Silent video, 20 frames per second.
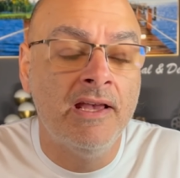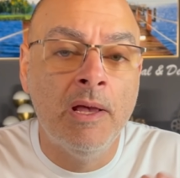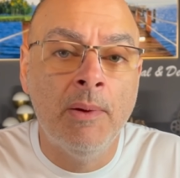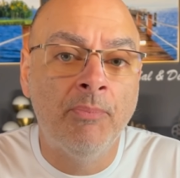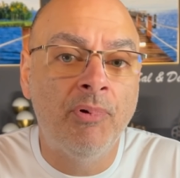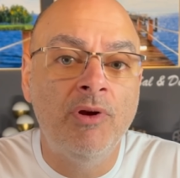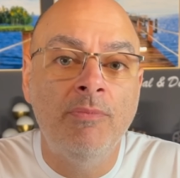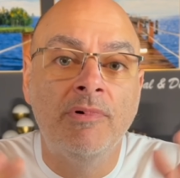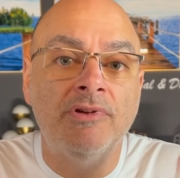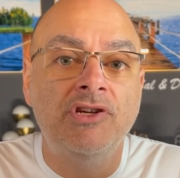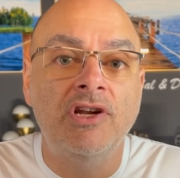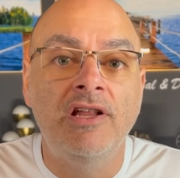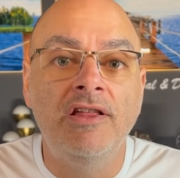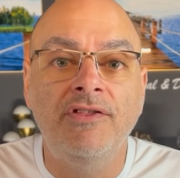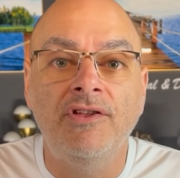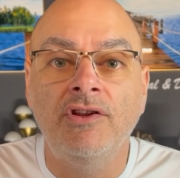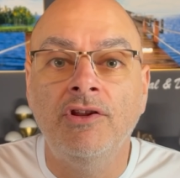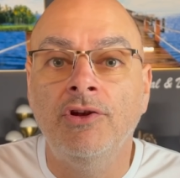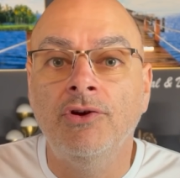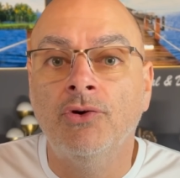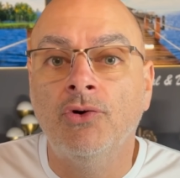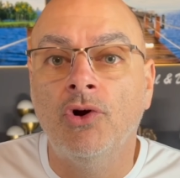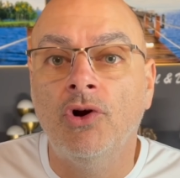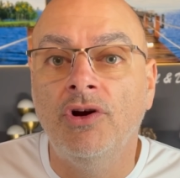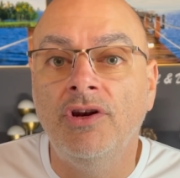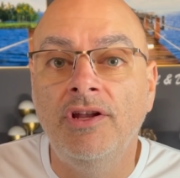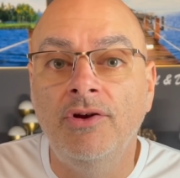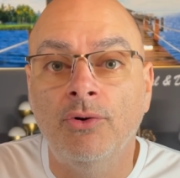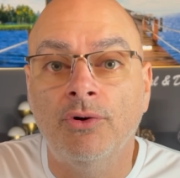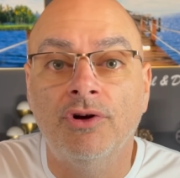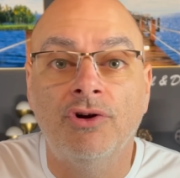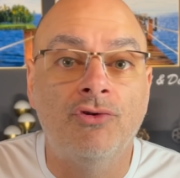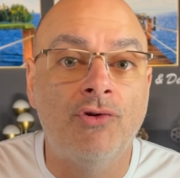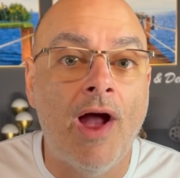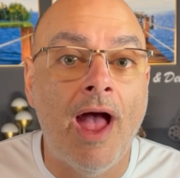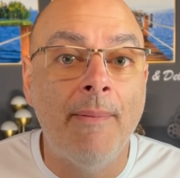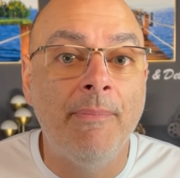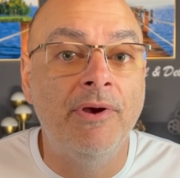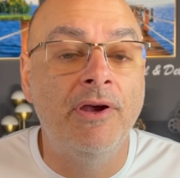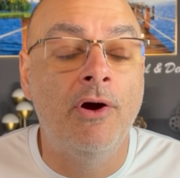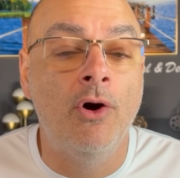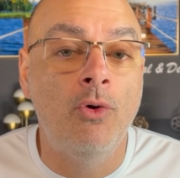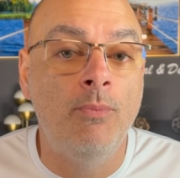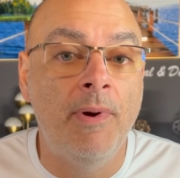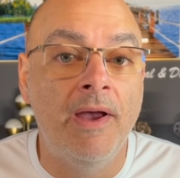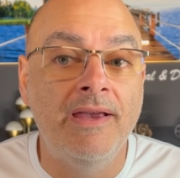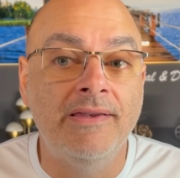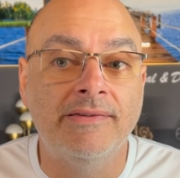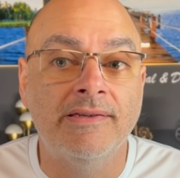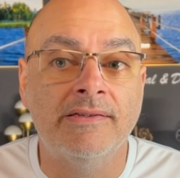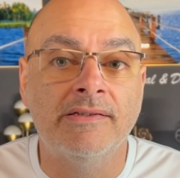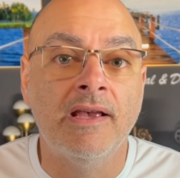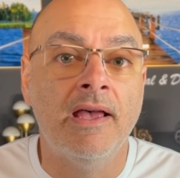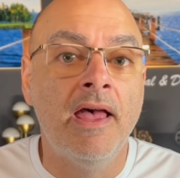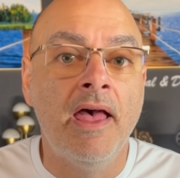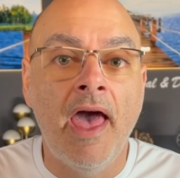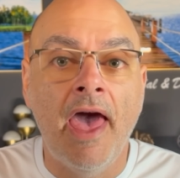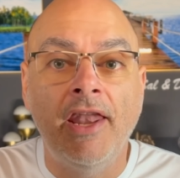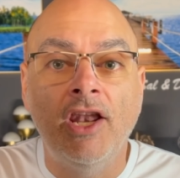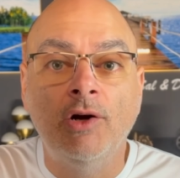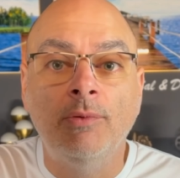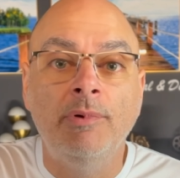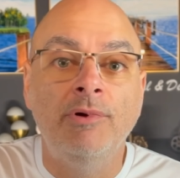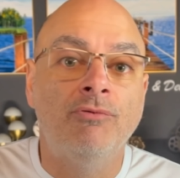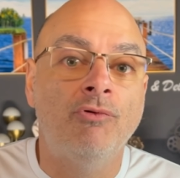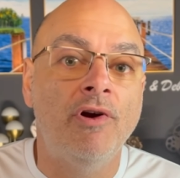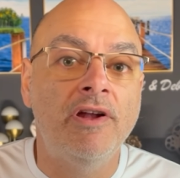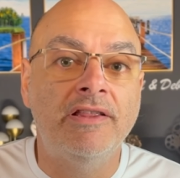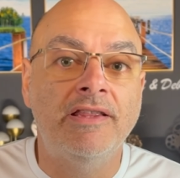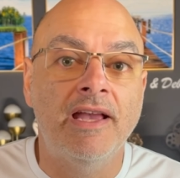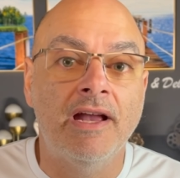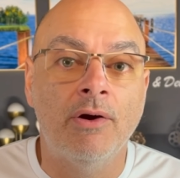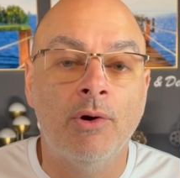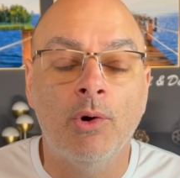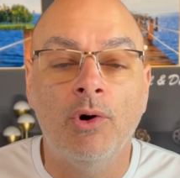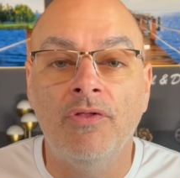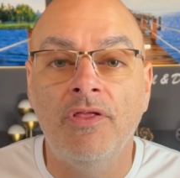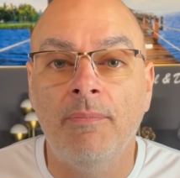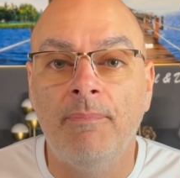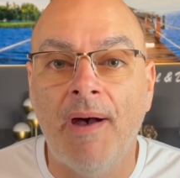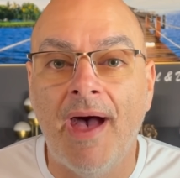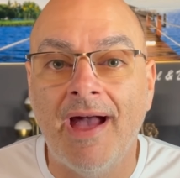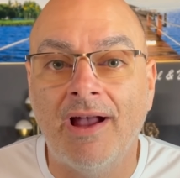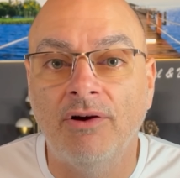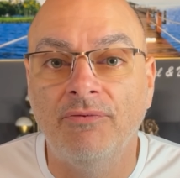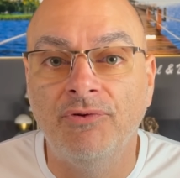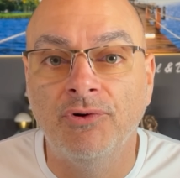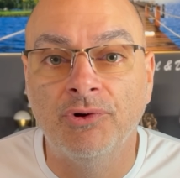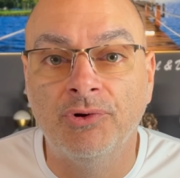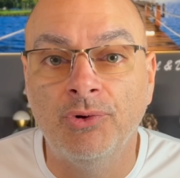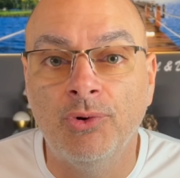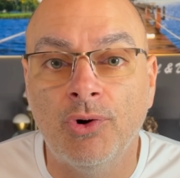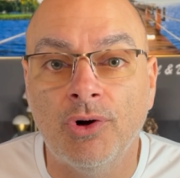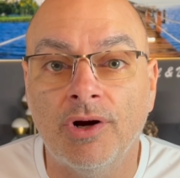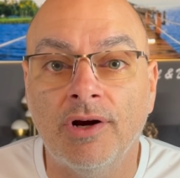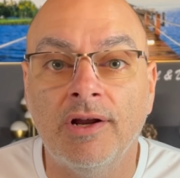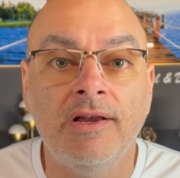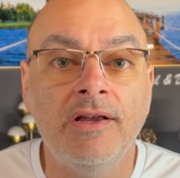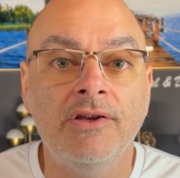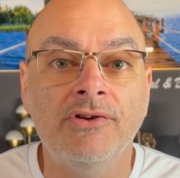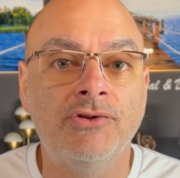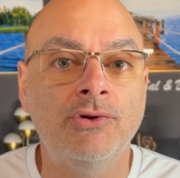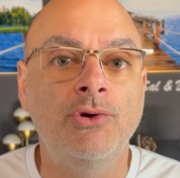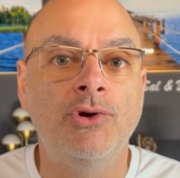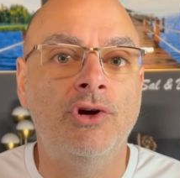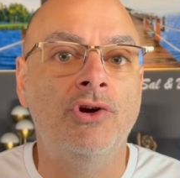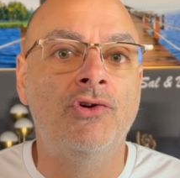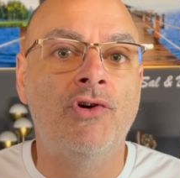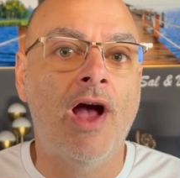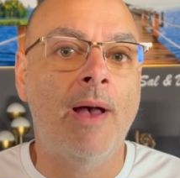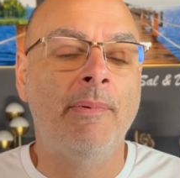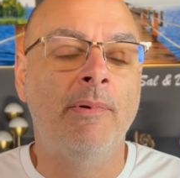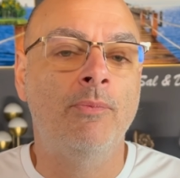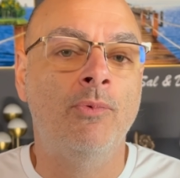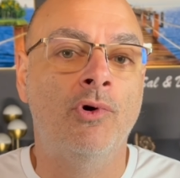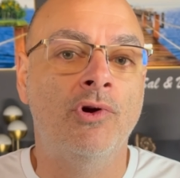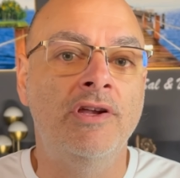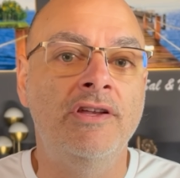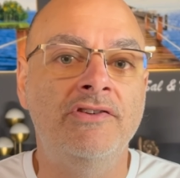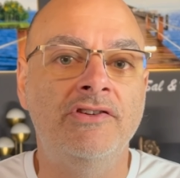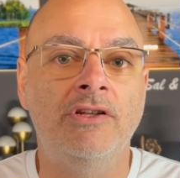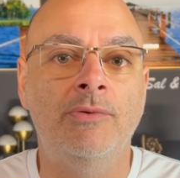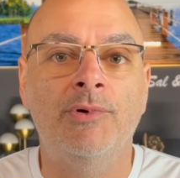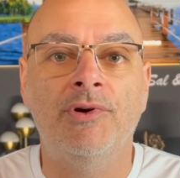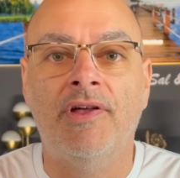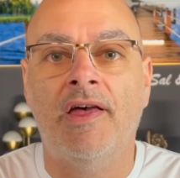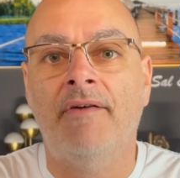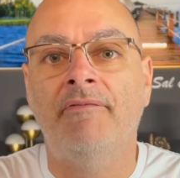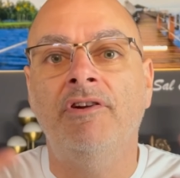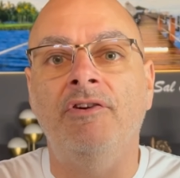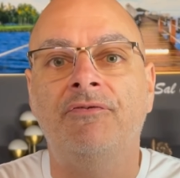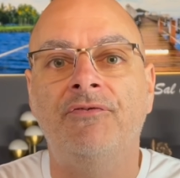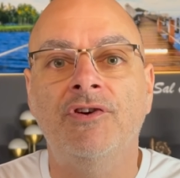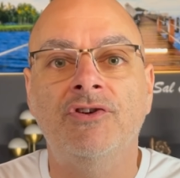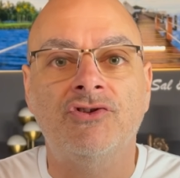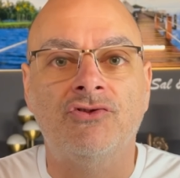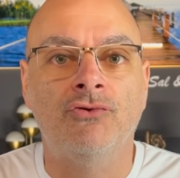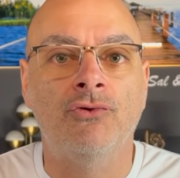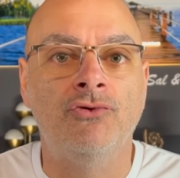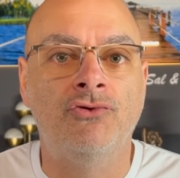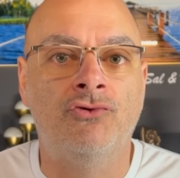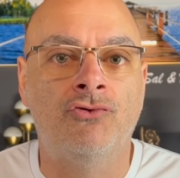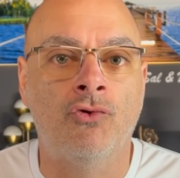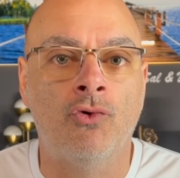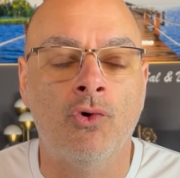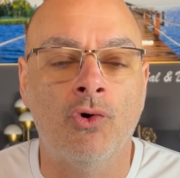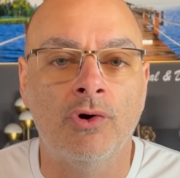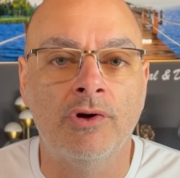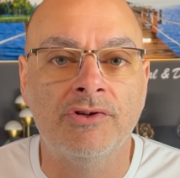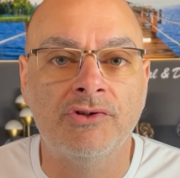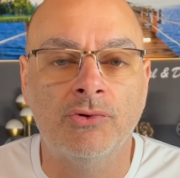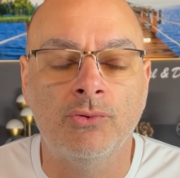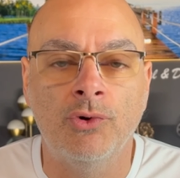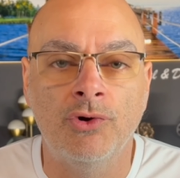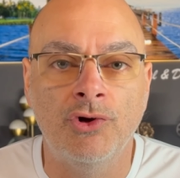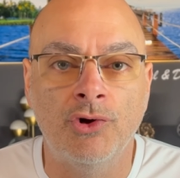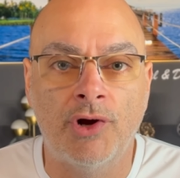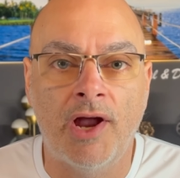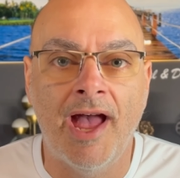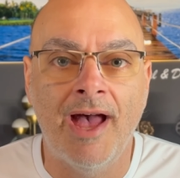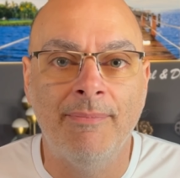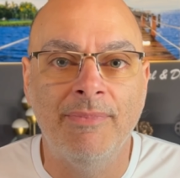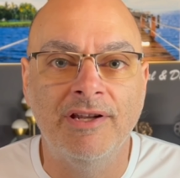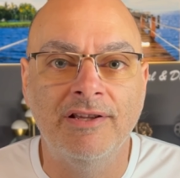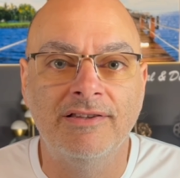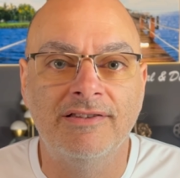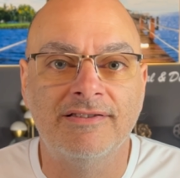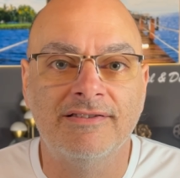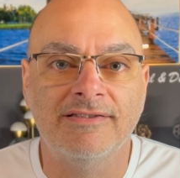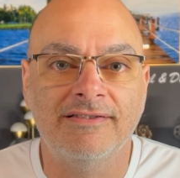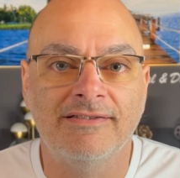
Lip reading: pretty much anything that you're going to need on a grab-and-go basis, and it'll be right there on the back of your door, so you can grab it more easily without having to fish through drawers or your cabinets.